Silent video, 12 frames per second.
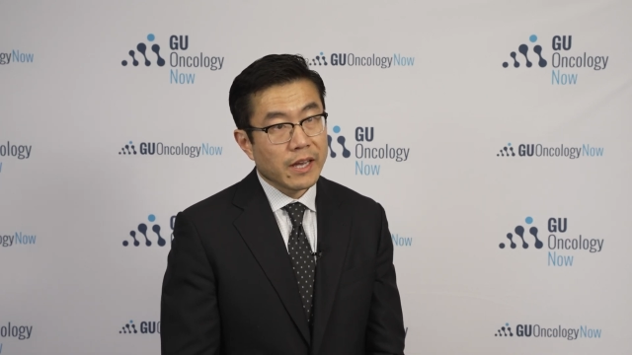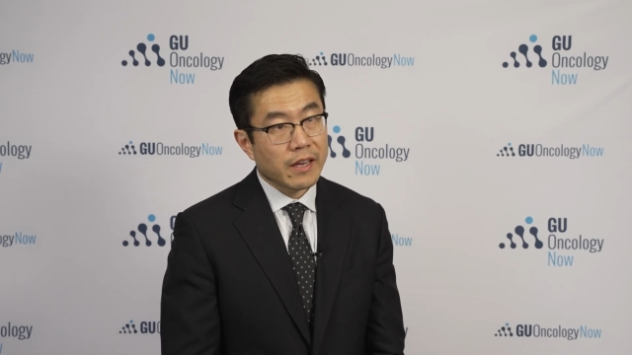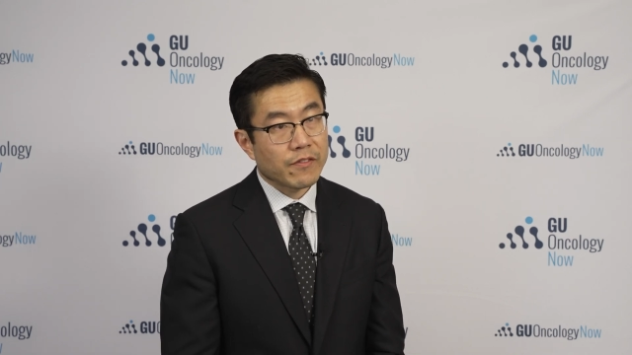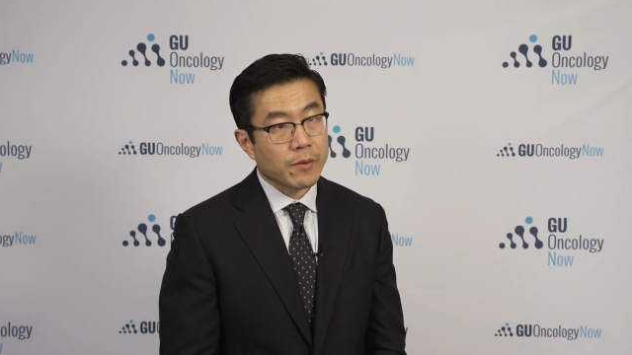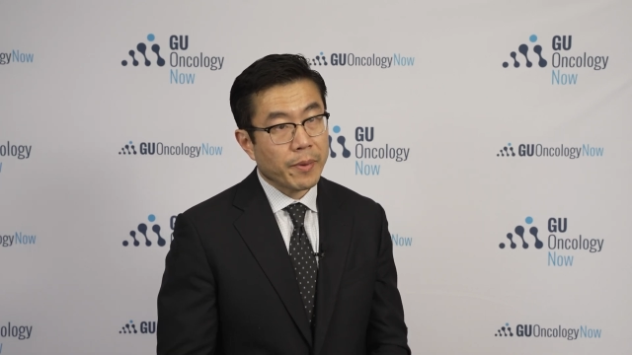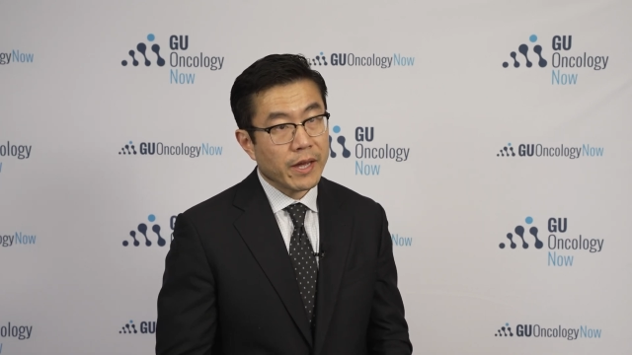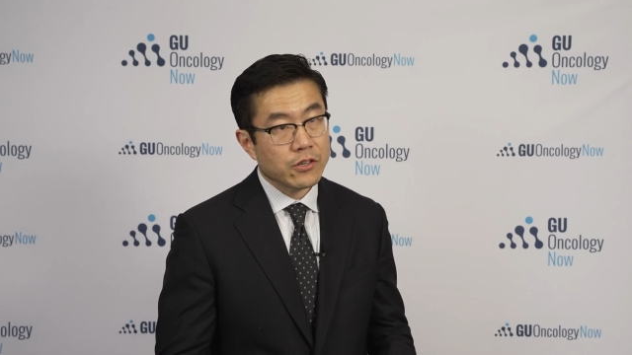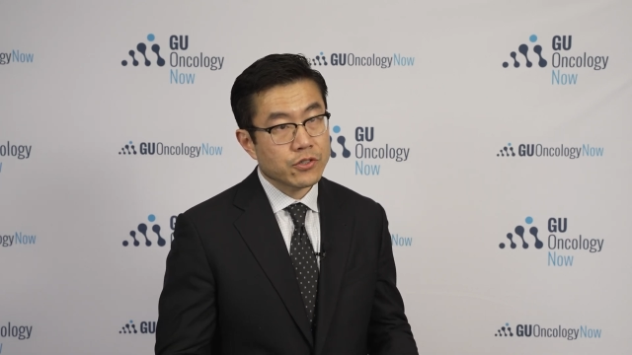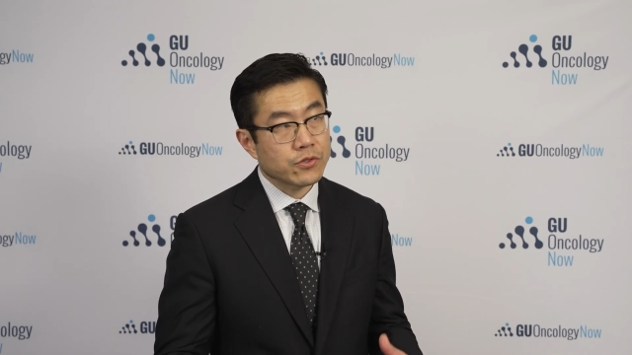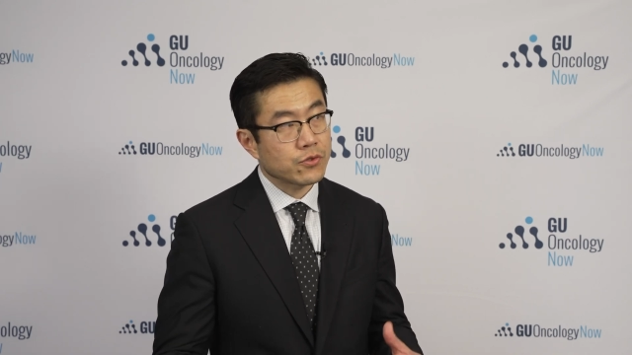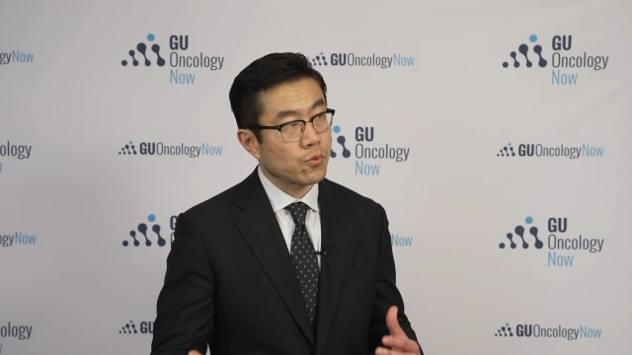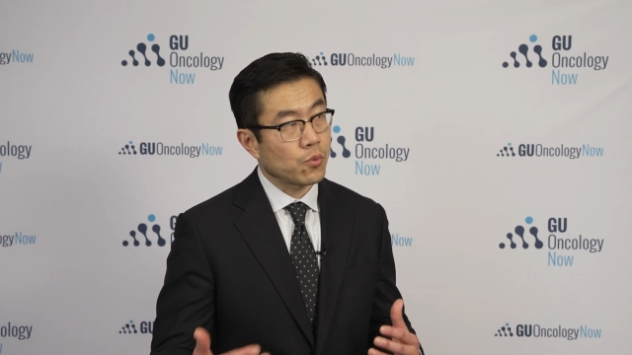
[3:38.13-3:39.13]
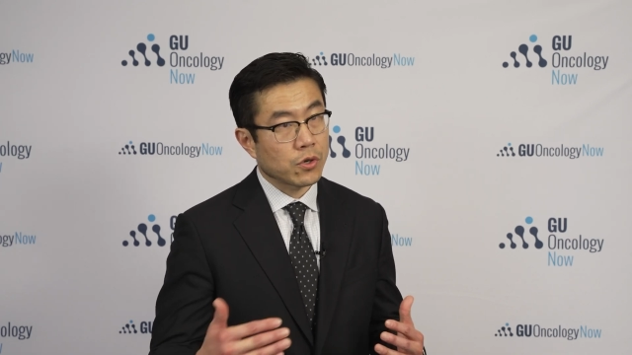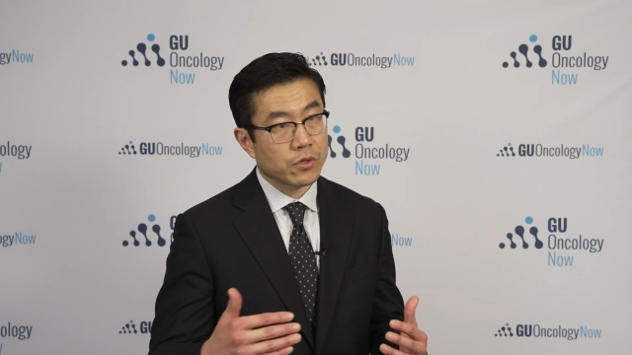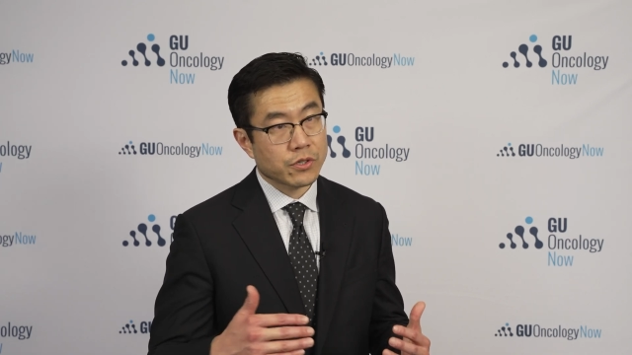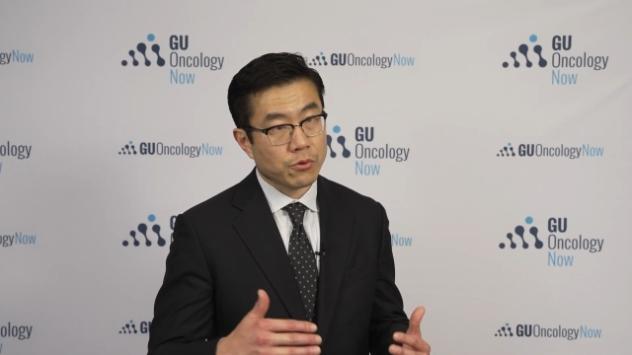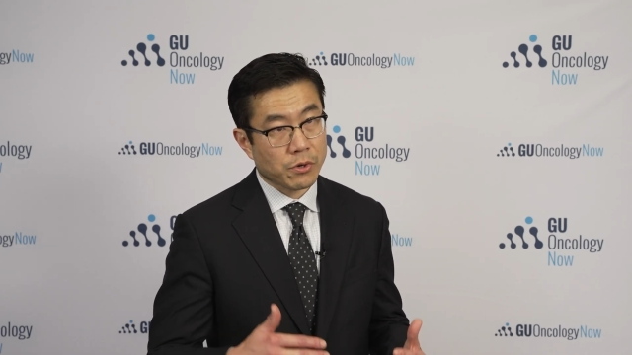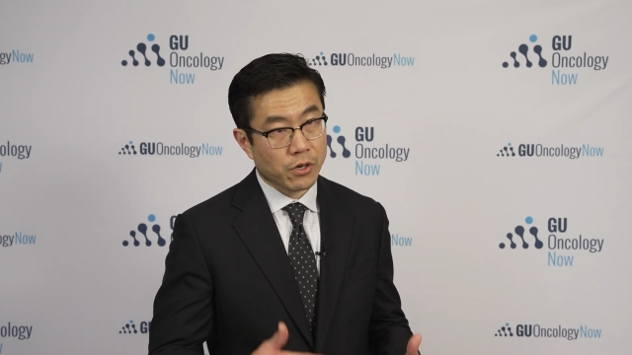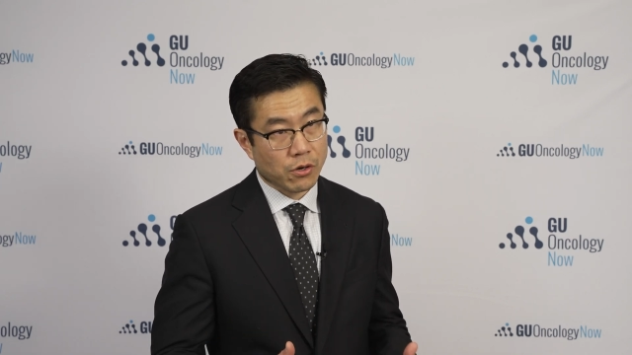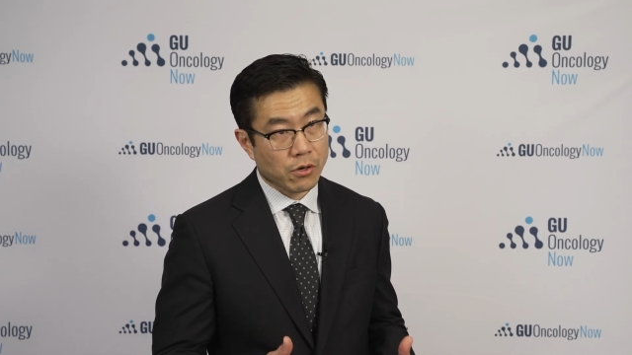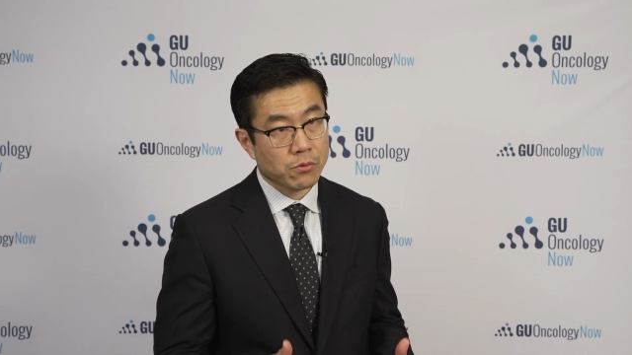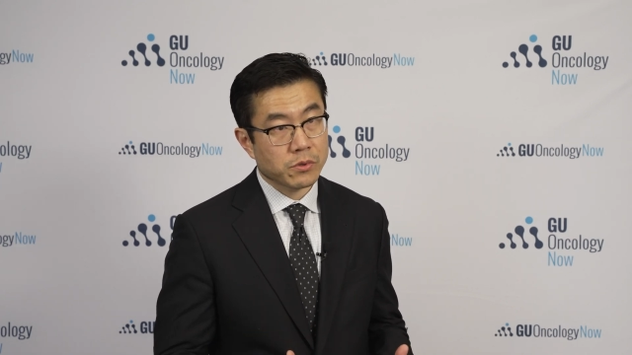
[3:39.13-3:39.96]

if the patients were to recur